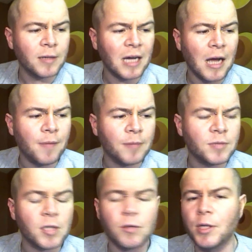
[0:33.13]
I'm
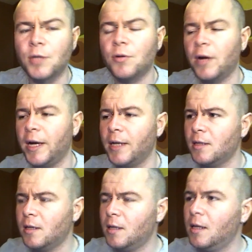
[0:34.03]
just going to try a
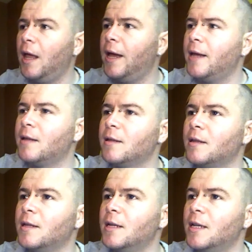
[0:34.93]

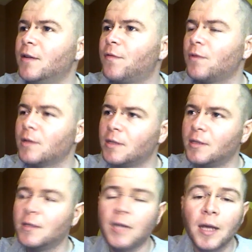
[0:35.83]
slightly different
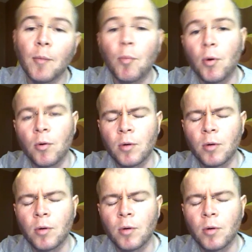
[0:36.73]
tempo